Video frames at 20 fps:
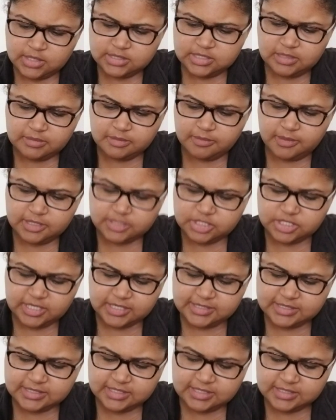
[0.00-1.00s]
Tell me about
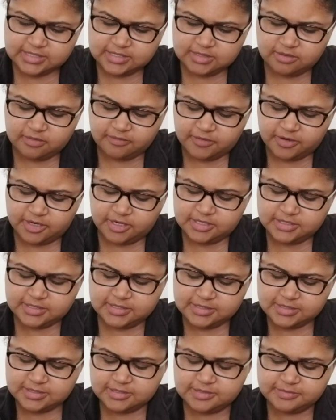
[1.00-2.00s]
justice in
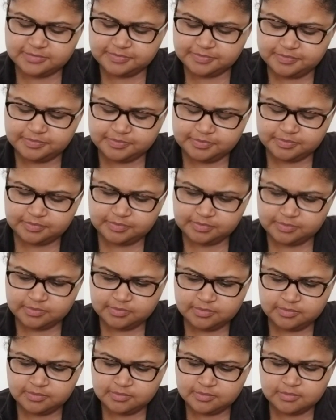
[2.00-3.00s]
reverse.
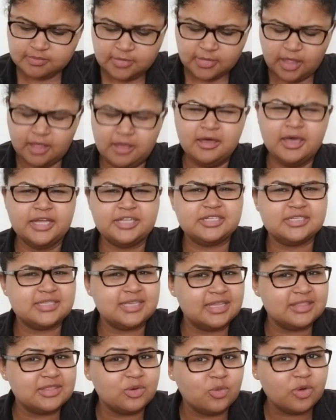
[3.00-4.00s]
I just
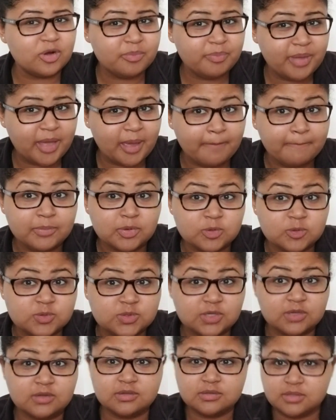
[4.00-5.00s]
got the word
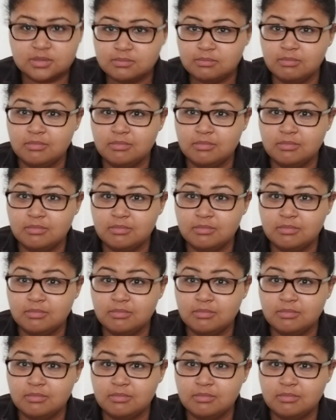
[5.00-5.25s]
bamboozled.